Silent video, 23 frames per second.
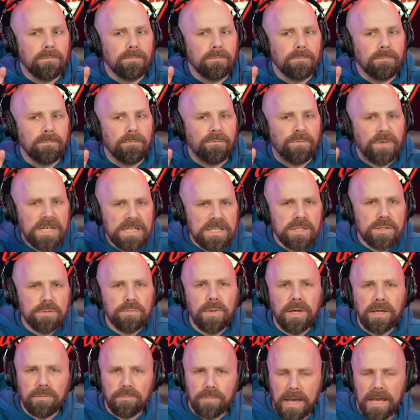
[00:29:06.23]
Vince
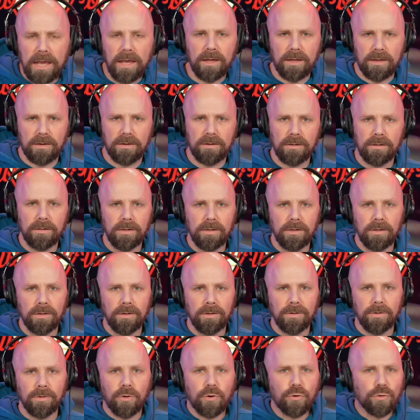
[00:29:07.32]
McMahon
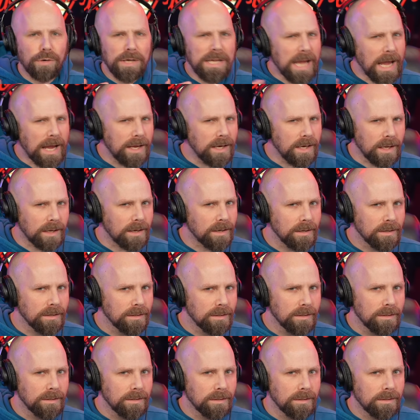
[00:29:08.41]
created
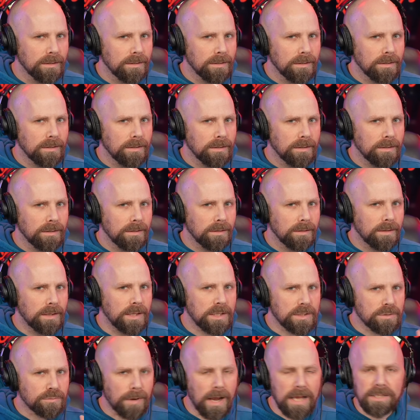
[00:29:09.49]

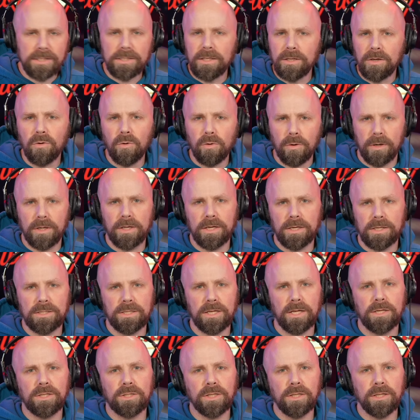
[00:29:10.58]
this wrestling
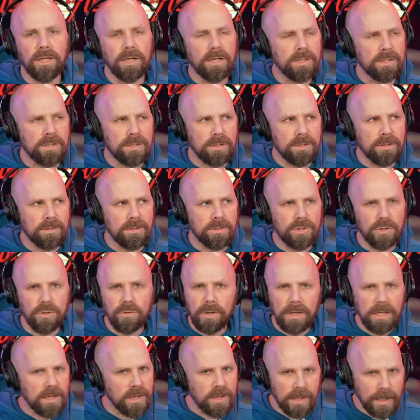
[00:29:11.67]
organization that is
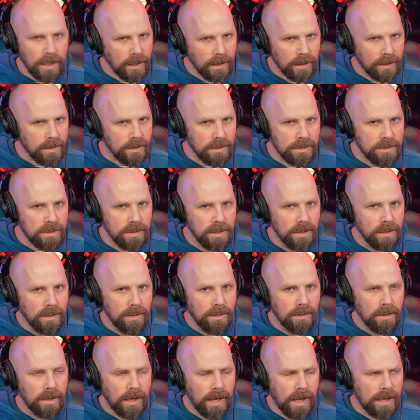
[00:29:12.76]
doing things
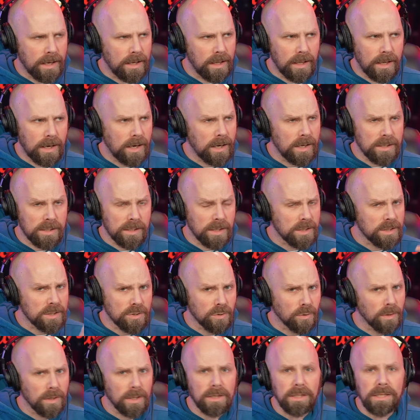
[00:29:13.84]
and that has
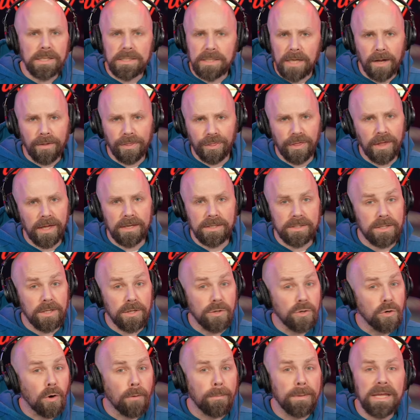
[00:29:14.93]
historically done things that
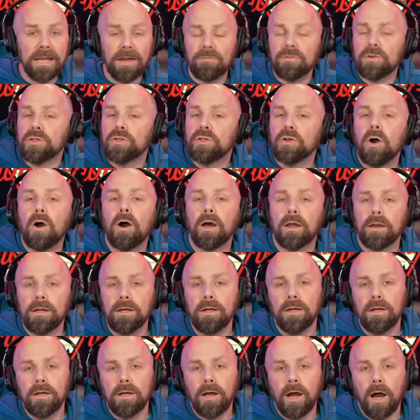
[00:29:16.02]
nobody ever thought
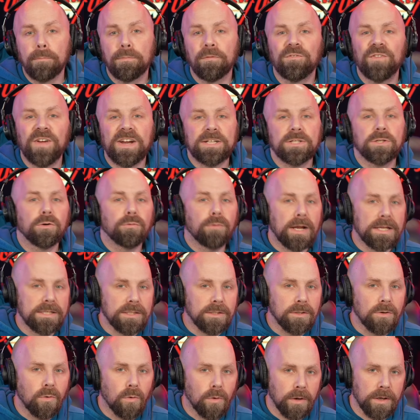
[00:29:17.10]
a professional
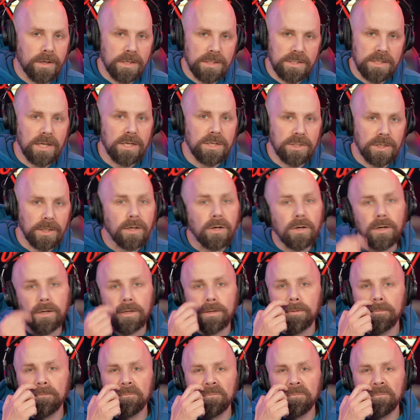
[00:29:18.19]
wrestling organization could.